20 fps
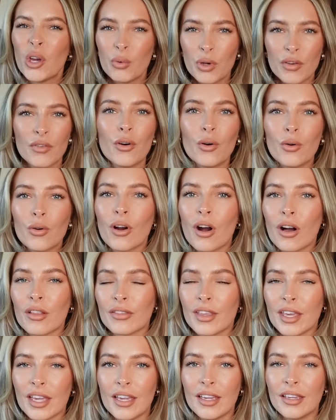we've all
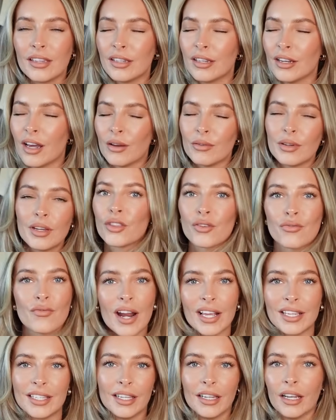got the, you know, the
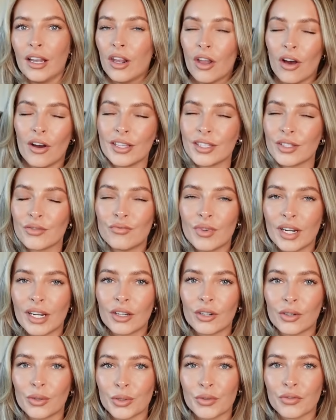regular lines and
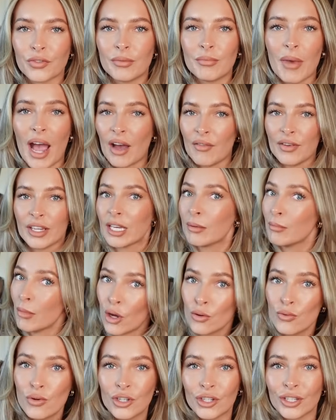wrinkles from having
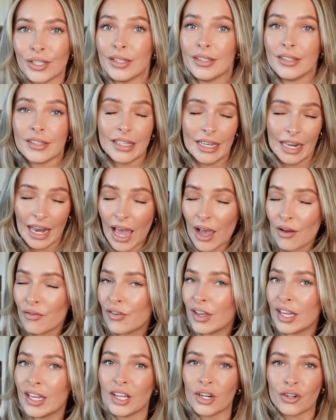emotions,
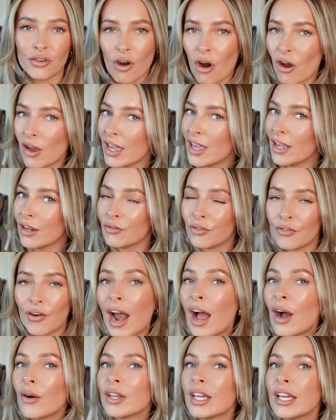laughing, crying,
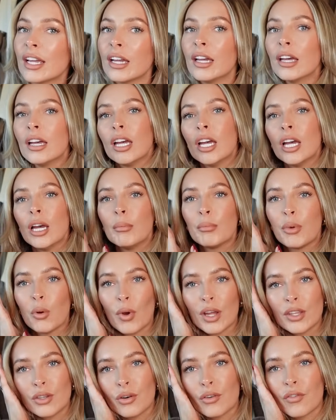frowning, but
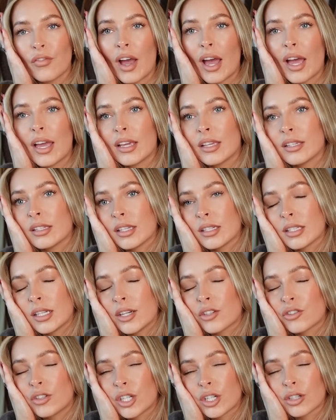when your face is
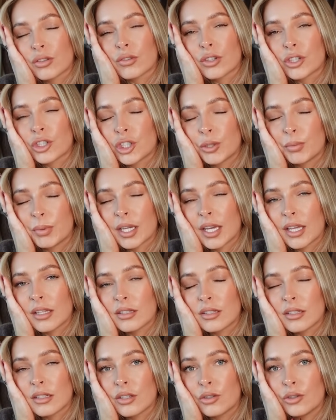literally crushed up
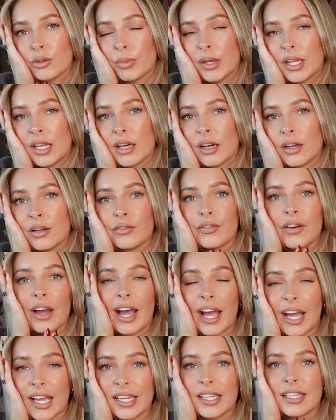against your pillow for
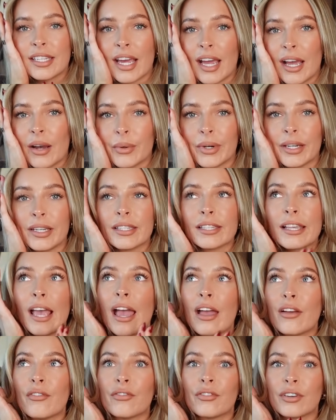8 hours
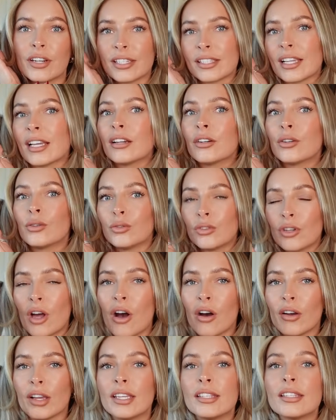every single
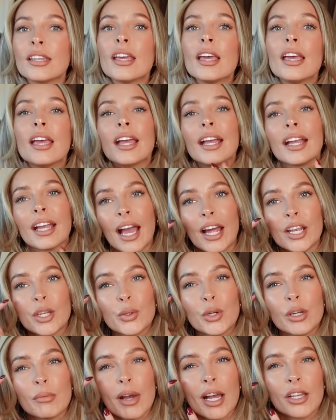night, can
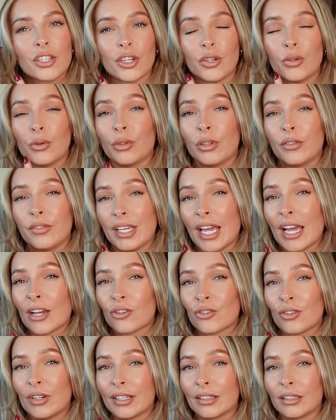you imagine all of the
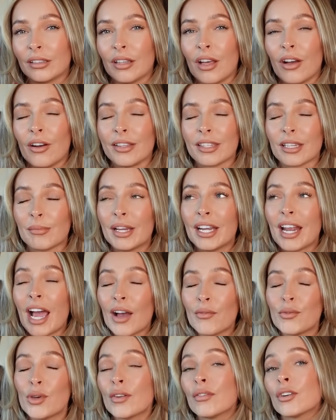extra little lines? I mean,
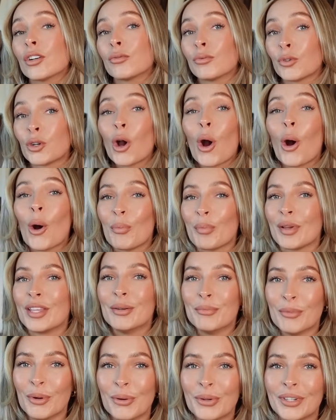have you ever got up in
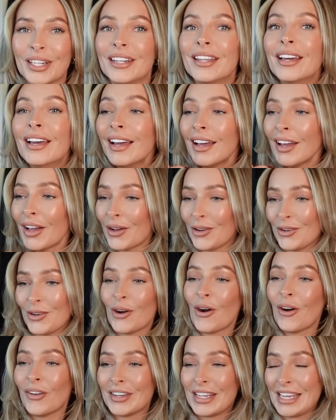the morning and
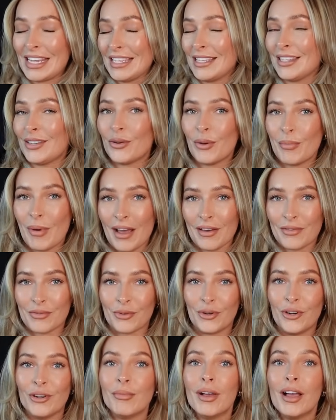gone into a
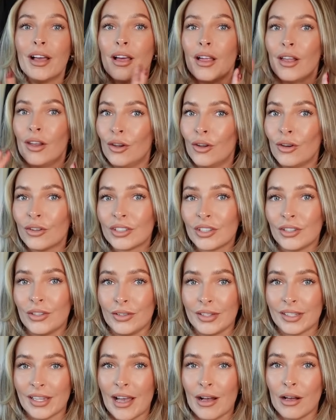bathroom, looked at
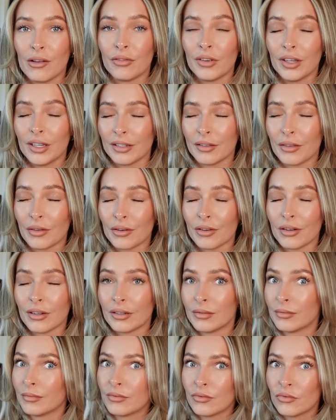yourself and thought,
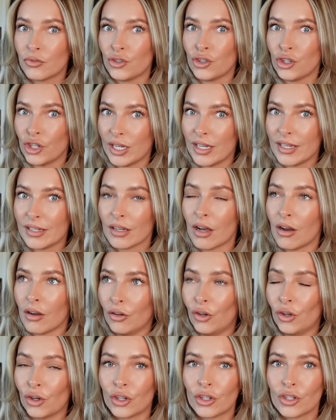geez, I
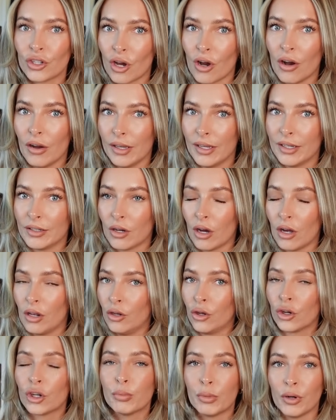look tired, I
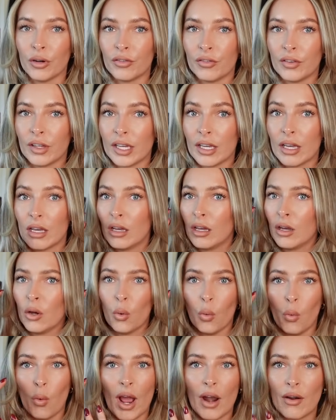look puffy,
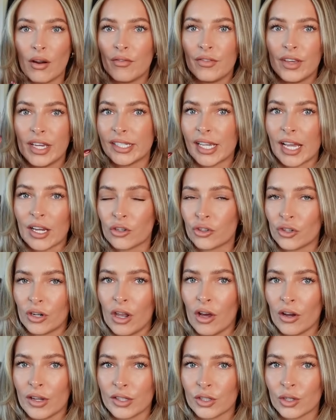where have these extra
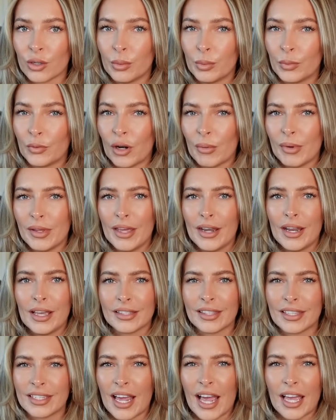lines come from? And then
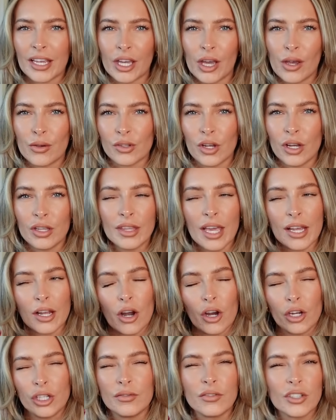as the day goes on, they
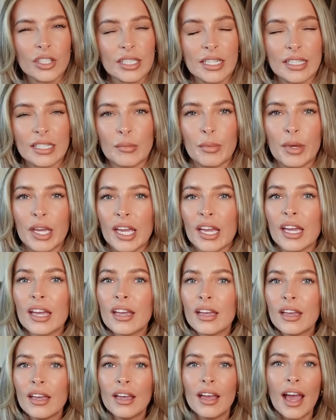kind of just disappear.